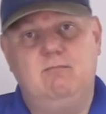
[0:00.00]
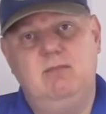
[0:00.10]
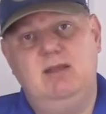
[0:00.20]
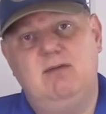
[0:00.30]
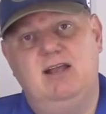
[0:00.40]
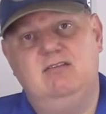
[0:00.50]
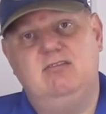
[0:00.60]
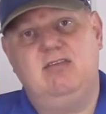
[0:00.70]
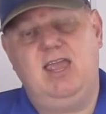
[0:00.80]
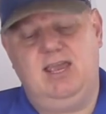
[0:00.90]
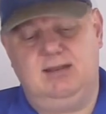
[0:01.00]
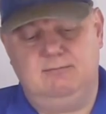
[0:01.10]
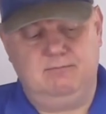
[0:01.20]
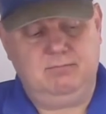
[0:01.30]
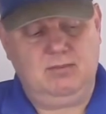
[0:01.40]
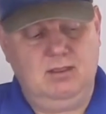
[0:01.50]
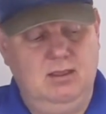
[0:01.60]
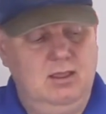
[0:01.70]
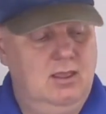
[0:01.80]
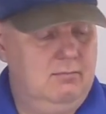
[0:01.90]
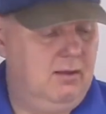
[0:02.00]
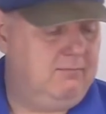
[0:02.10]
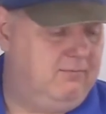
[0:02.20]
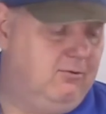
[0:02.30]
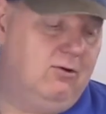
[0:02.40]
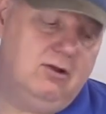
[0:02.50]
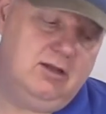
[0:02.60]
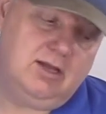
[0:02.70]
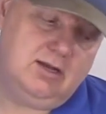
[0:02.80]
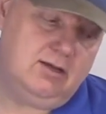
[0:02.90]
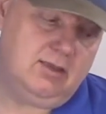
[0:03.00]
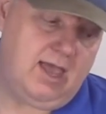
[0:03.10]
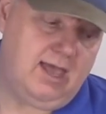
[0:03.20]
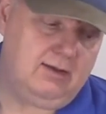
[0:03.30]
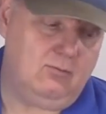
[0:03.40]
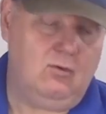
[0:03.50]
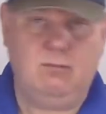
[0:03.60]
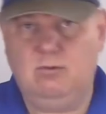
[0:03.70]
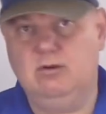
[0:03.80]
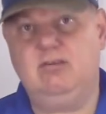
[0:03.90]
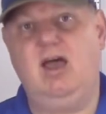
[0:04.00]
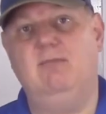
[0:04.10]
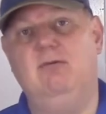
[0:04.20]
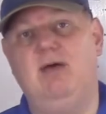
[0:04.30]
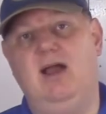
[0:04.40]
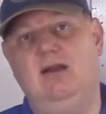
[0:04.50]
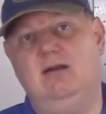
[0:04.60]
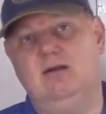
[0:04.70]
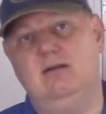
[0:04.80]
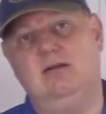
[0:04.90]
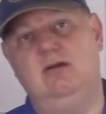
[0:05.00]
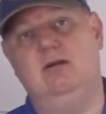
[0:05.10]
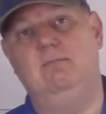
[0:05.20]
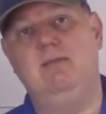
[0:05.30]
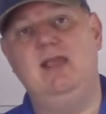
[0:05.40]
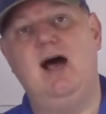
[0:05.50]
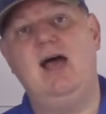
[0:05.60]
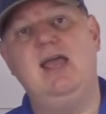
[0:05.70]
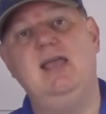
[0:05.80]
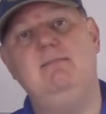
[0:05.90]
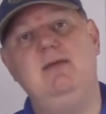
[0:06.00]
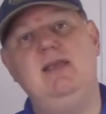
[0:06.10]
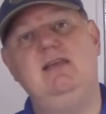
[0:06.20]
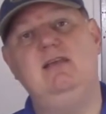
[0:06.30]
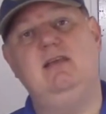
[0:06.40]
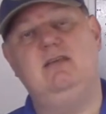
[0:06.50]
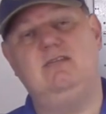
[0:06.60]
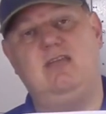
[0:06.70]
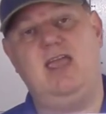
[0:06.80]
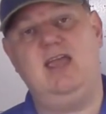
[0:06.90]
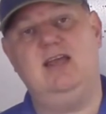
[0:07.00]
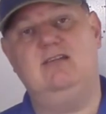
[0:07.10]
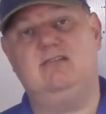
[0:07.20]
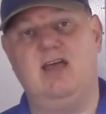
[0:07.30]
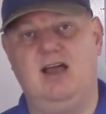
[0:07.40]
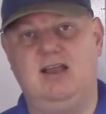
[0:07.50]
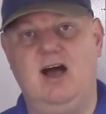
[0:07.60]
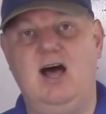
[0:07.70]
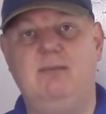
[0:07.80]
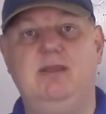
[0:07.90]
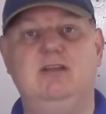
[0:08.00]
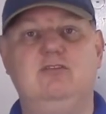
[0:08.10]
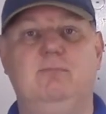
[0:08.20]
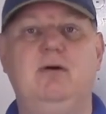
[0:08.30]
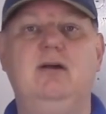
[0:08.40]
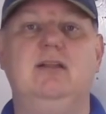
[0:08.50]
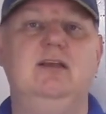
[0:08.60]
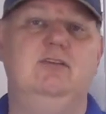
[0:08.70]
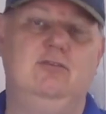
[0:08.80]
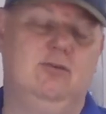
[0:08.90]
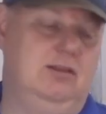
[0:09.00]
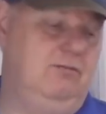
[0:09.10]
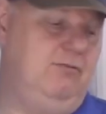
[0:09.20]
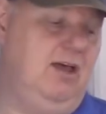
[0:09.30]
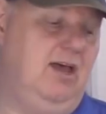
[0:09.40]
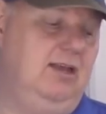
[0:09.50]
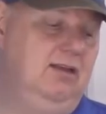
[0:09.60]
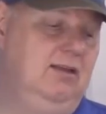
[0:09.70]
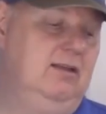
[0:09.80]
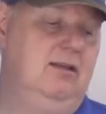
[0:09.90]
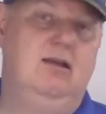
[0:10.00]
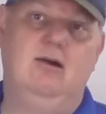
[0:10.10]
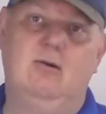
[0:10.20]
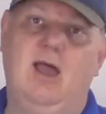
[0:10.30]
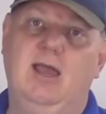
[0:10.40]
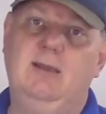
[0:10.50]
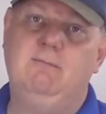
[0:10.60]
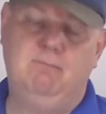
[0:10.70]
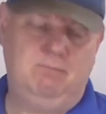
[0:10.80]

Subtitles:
Mini Mite stand. But before you can do that, one more time reminder, go to biabstands.com and get your booklet and join the fun. Okay?